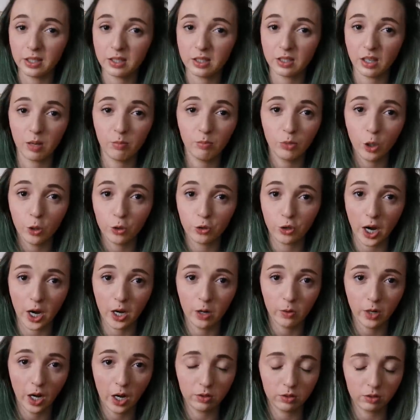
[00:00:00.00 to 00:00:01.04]
this same blow
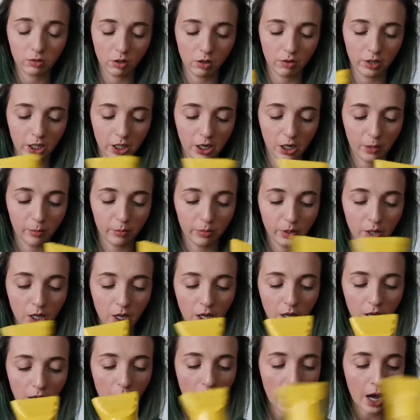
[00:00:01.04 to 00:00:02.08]
dryer when I was growing up.
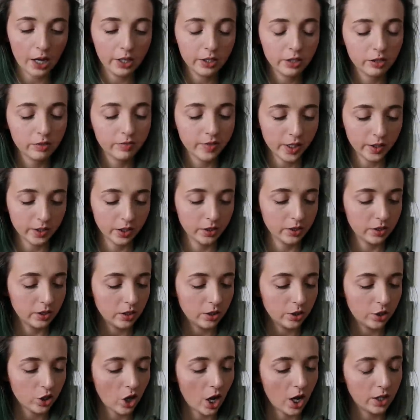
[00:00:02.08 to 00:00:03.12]
I just found this
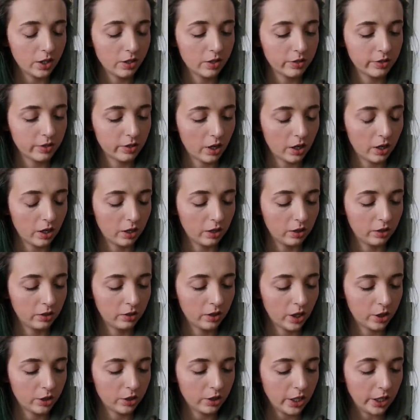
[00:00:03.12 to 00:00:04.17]
in John's, uh,
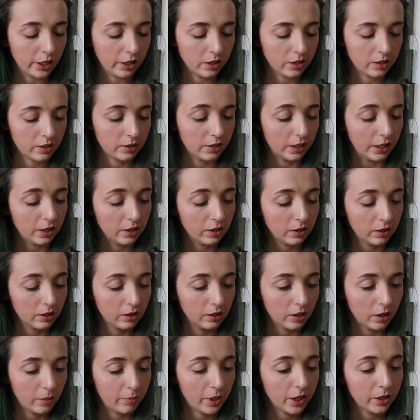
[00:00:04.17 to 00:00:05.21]
underneath his sink.
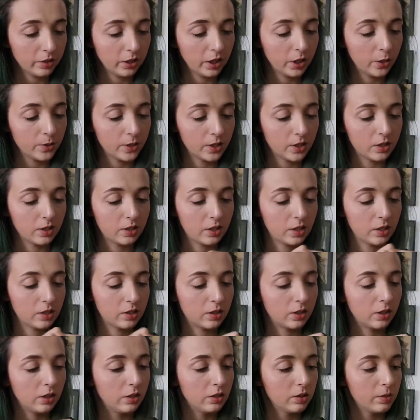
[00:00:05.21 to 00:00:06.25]
Apparently it was his
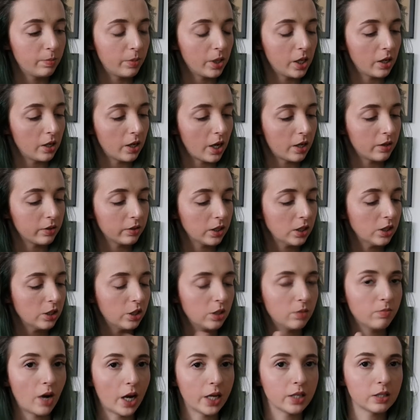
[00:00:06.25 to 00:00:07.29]
sister's, but I don't think
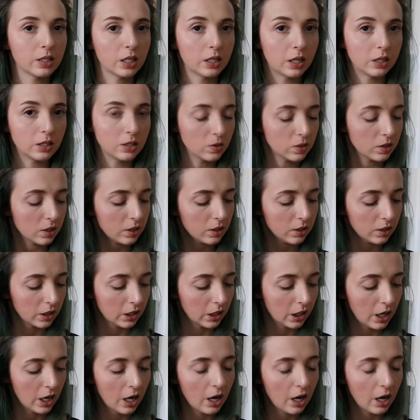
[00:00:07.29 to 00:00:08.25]
she minds that I use it.